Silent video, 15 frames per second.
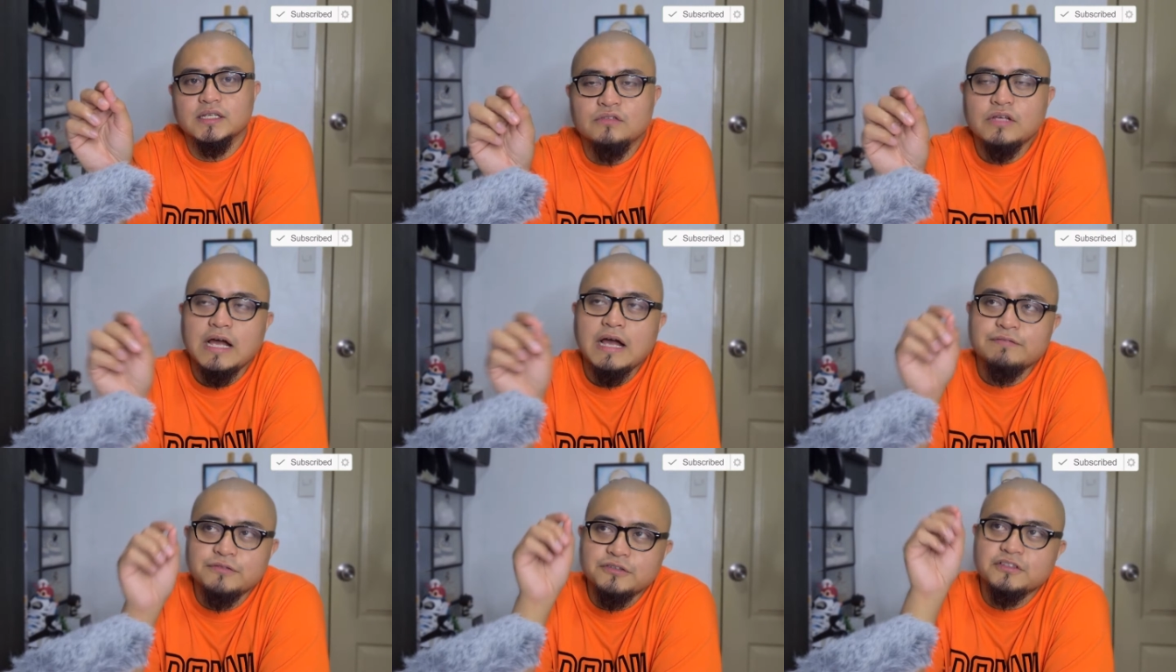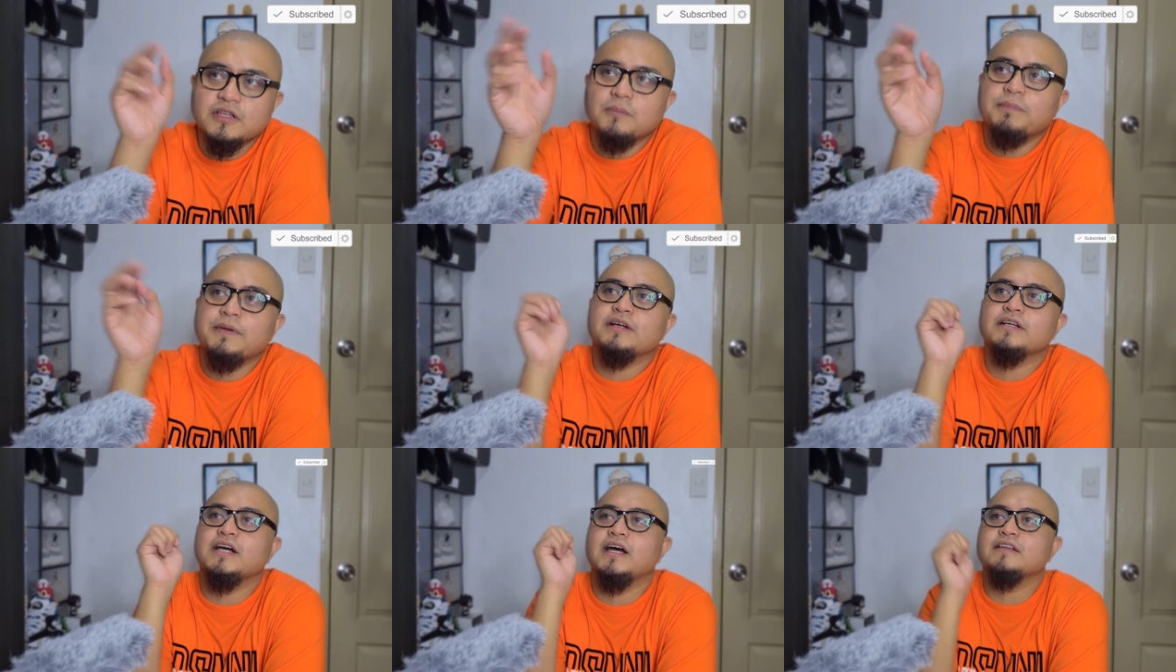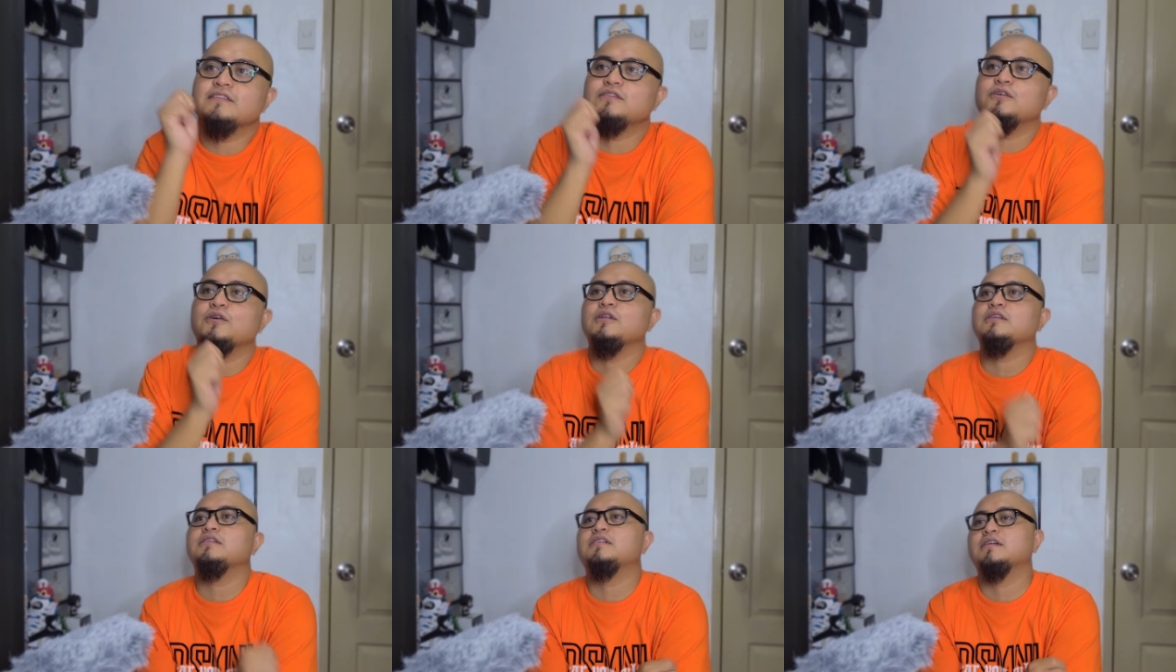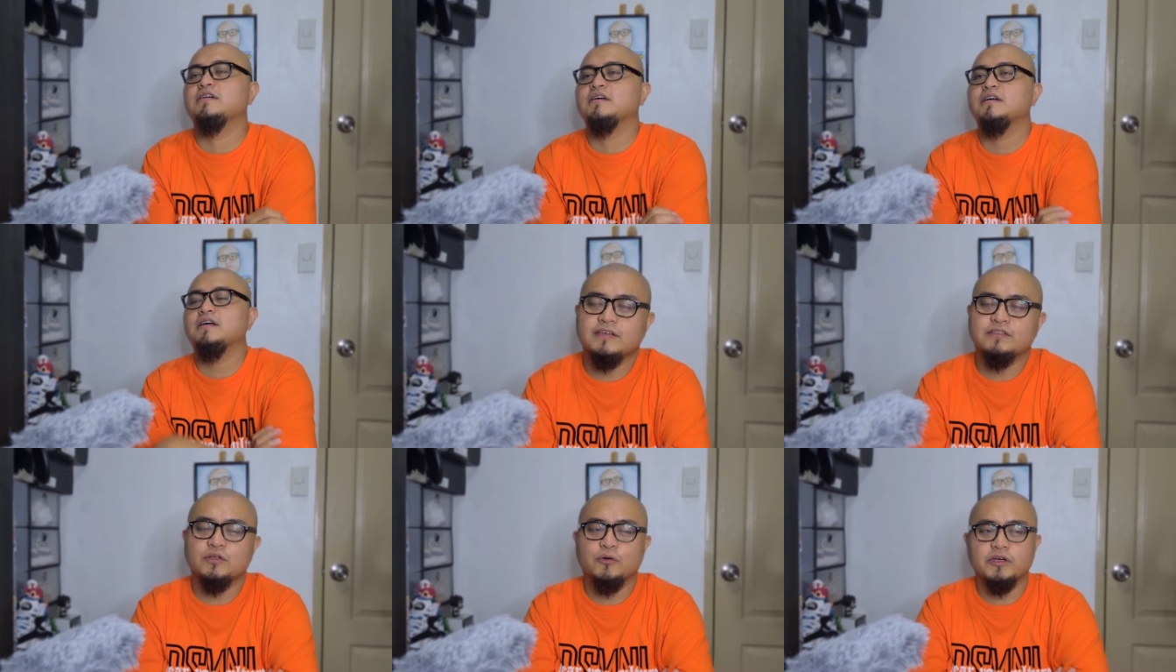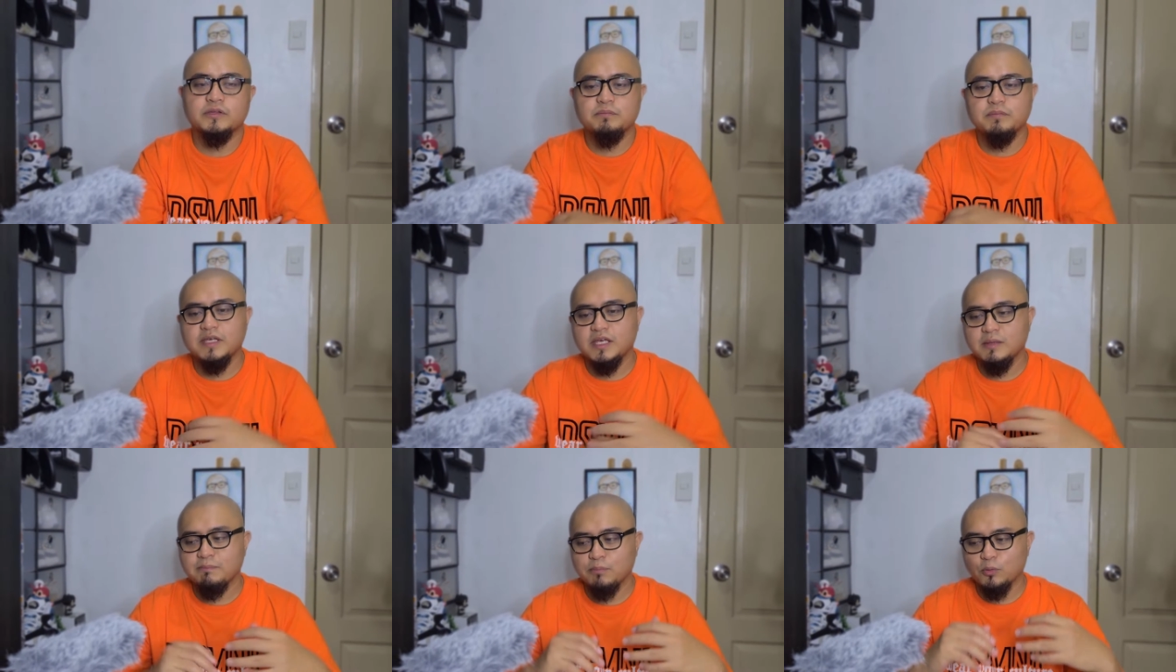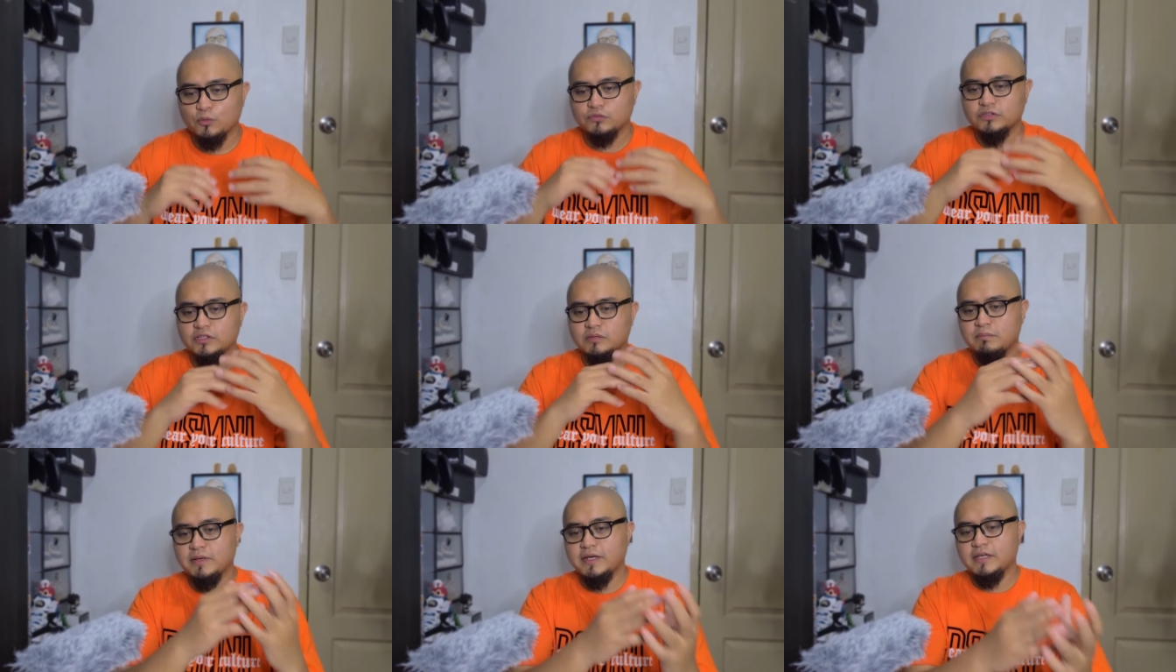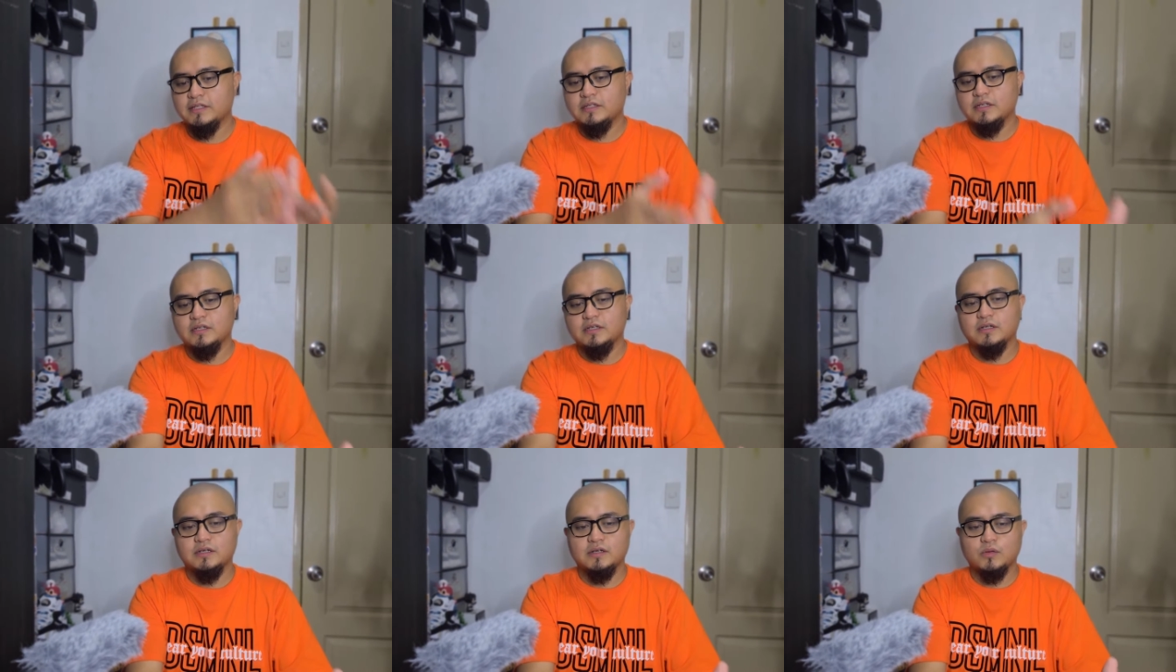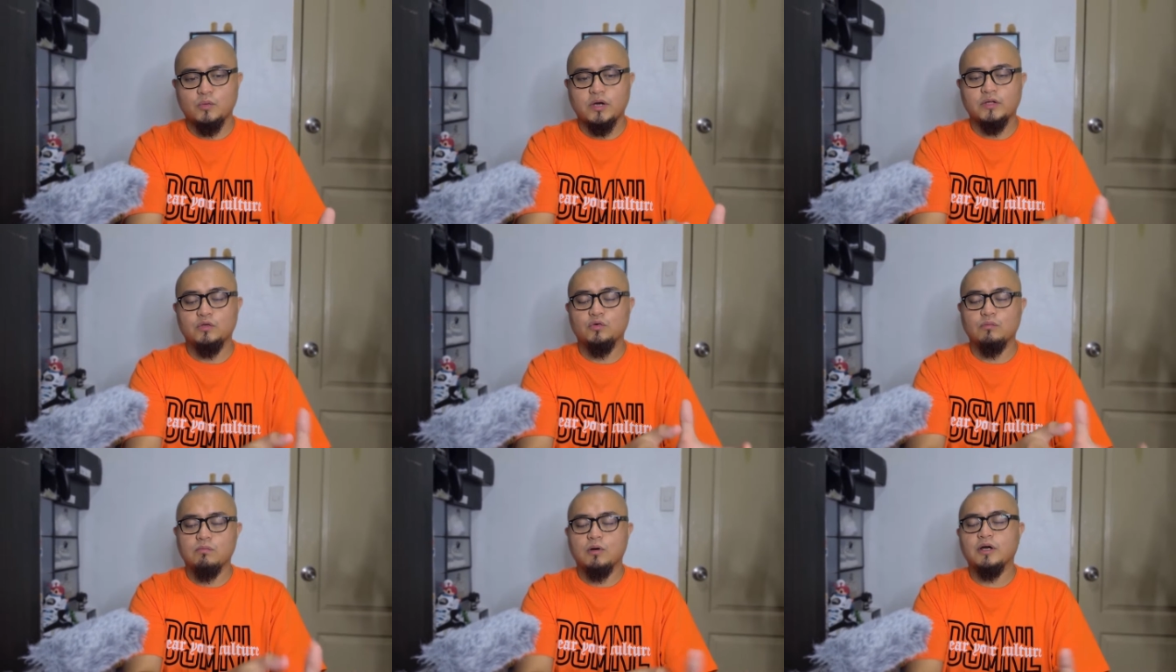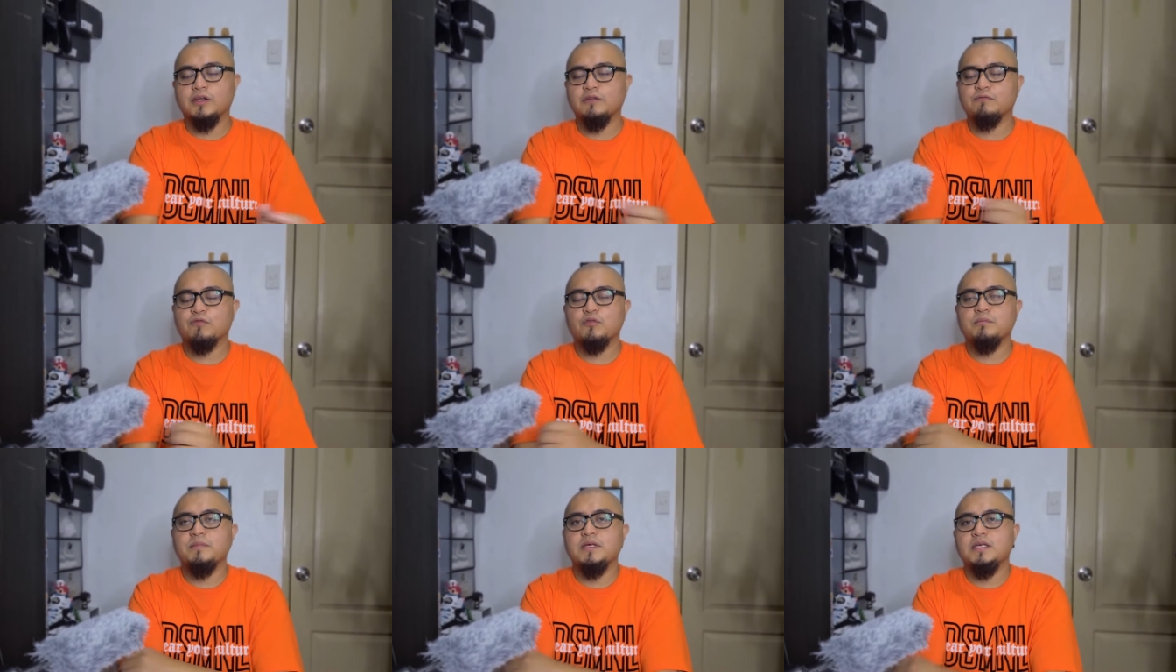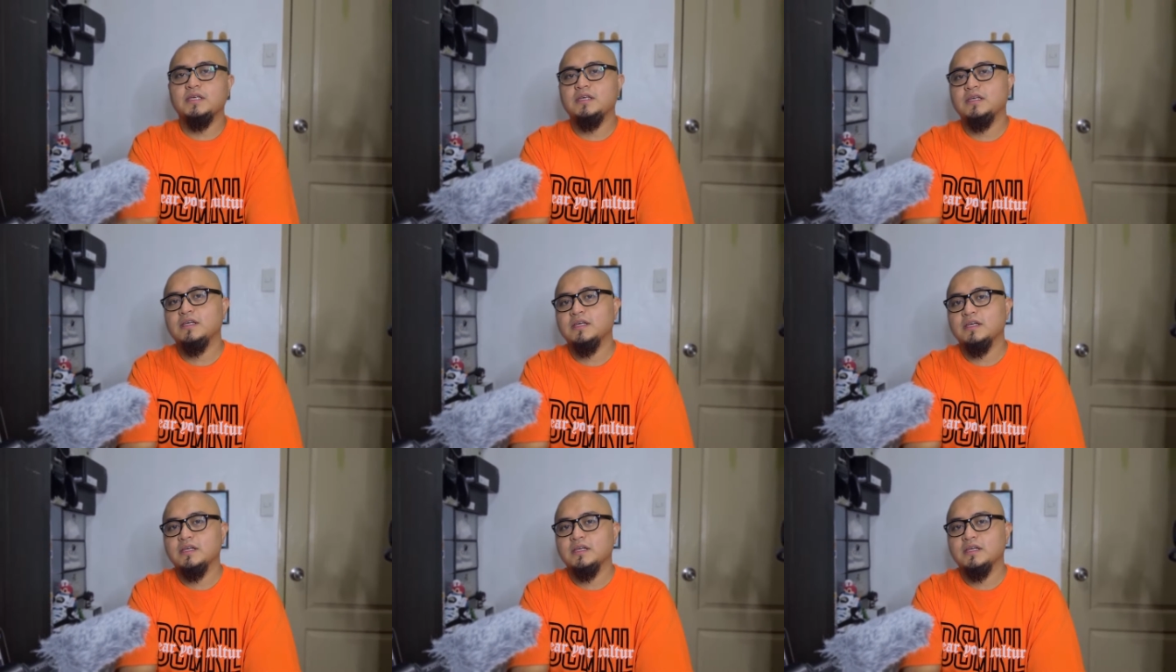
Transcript: So after the pair got sold, I saw it being posted by the one who bought it from me.